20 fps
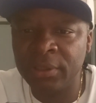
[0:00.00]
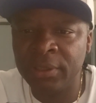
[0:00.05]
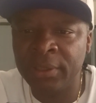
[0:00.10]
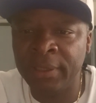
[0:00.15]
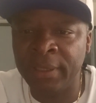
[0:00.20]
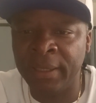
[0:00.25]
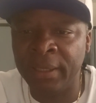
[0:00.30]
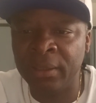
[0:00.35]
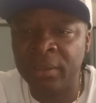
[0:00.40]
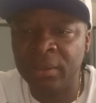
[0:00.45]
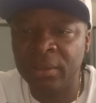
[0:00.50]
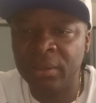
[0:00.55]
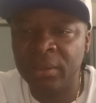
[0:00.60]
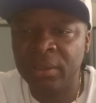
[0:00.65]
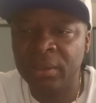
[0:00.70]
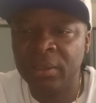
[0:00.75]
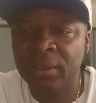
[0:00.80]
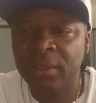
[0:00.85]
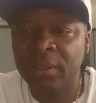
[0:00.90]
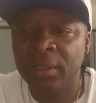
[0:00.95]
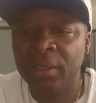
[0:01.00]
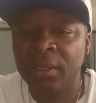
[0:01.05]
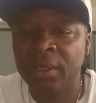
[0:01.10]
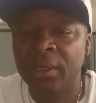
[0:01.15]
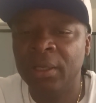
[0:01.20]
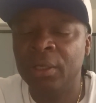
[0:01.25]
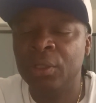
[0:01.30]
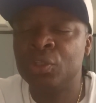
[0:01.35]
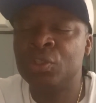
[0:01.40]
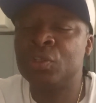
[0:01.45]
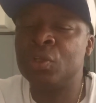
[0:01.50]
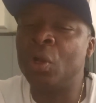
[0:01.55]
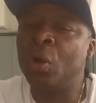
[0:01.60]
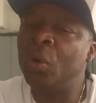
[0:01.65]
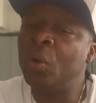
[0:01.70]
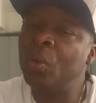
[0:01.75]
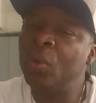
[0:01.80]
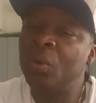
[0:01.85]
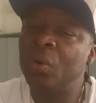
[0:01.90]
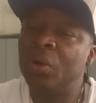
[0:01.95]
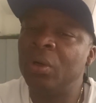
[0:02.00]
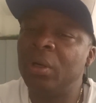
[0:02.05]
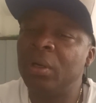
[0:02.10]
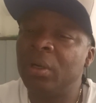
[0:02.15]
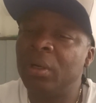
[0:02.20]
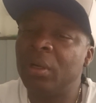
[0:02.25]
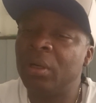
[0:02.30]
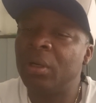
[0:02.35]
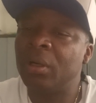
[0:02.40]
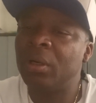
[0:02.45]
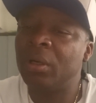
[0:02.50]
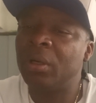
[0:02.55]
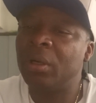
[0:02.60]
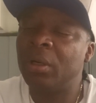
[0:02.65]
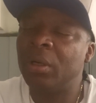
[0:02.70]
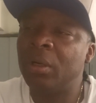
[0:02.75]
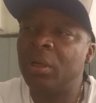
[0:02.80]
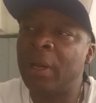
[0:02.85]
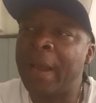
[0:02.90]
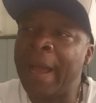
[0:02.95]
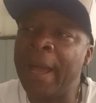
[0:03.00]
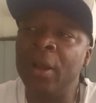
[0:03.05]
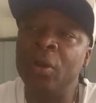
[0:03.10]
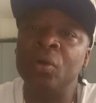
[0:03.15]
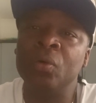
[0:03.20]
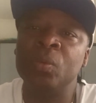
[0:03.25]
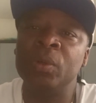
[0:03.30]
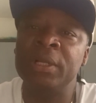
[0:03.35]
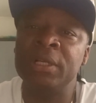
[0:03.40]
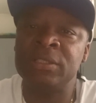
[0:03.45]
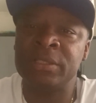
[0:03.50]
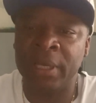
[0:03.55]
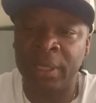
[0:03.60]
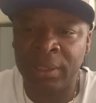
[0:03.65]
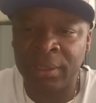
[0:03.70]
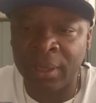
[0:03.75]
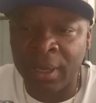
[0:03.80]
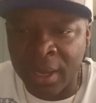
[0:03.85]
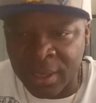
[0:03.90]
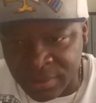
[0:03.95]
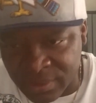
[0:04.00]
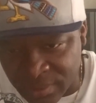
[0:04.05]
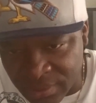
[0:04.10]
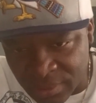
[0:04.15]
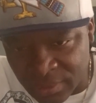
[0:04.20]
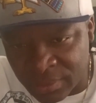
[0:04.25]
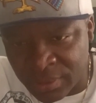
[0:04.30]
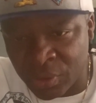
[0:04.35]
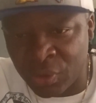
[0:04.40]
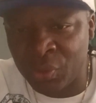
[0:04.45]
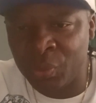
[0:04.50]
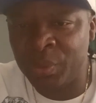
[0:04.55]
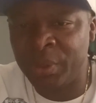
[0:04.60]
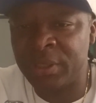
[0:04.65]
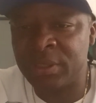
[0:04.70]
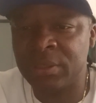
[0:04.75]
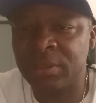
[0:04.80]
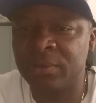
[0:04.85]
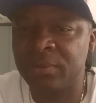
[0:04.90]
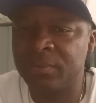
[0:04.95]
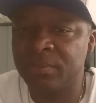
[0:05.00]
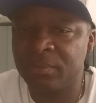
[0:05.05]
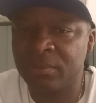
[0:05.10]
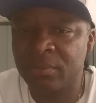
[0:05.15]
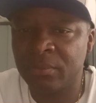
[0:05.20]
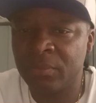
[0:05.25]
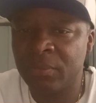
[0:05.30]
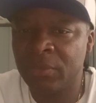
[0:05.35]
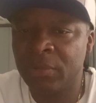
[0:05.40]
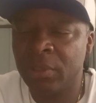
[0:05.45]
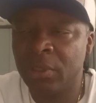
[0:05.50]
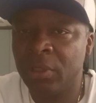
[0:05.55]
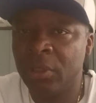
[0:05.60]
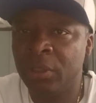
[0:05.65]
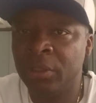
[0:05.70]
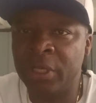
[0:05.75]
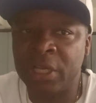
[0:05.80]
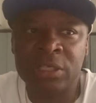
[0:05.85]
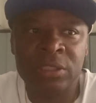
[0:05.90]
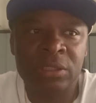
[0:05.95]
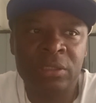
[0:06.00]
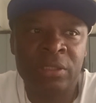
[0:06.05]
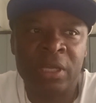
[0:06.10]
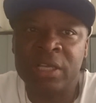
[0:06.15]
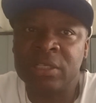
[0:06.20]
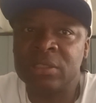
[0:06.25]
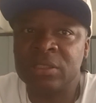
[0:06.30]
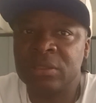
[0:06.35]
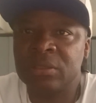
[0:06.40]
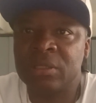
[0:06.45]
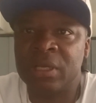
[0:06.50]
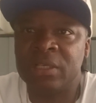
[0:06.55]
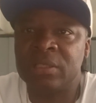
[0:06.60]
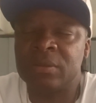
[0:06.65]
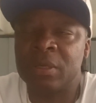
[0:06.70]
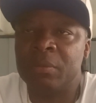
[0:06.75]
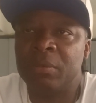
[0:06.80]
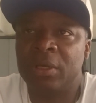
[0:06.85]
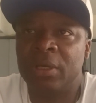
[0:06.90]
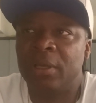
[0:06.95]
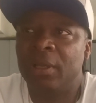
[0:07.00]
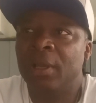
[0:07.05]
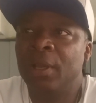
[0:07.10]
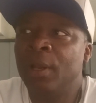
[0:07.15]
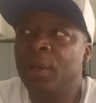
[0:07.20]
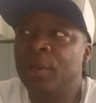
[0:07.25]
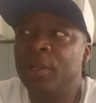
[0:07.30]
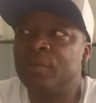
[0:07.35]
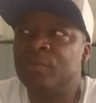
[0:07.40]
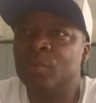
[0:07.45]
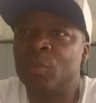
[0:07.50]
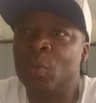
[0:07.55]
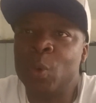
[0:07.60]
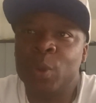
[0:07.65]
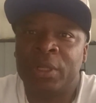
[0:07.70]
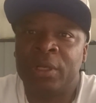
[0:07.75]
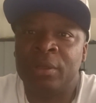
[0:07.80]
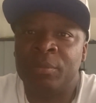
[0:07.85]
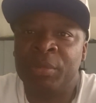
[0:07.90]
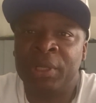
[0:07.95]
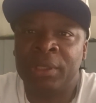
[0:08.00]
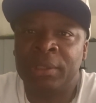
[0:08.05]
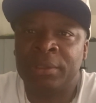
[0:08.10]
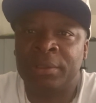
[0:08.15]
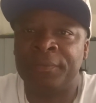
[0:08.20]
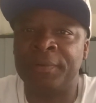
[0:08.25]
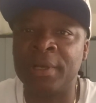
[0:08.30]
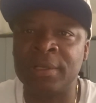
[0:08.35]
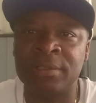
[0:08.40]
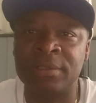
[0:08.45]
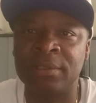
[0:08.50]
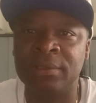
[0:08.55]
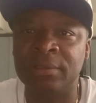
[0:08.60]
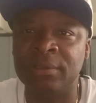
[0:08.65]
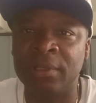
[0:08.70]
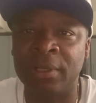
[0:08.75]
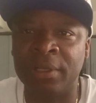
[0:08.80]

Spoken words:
Yeah. So, how long will it take us to do this? There's more than 1 million of us in